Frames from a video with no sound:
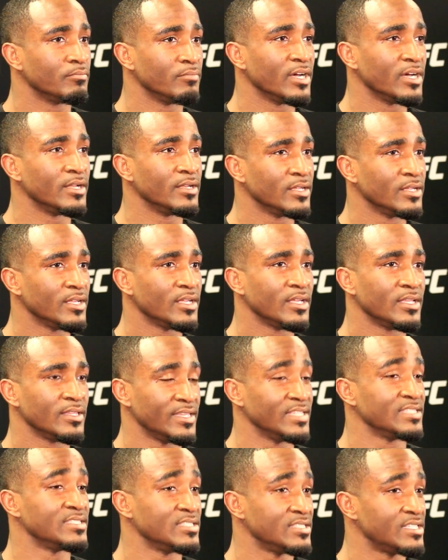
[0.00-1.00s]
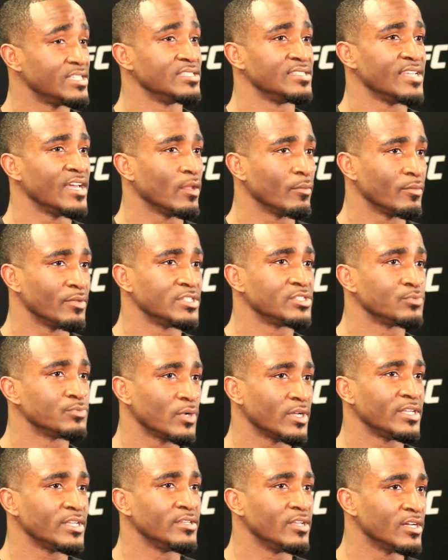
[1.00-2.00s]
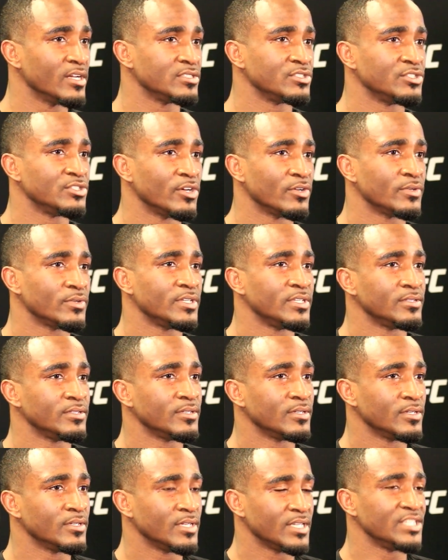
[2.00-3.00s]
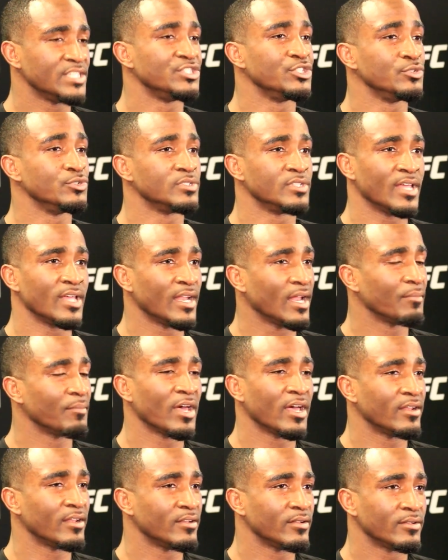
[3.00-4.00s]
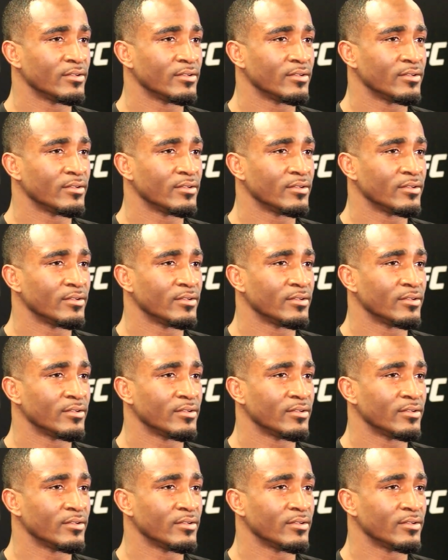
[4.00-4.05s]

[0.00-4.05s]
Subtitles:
but this is his element, this is what he does, you know, he's used to that, I'm not.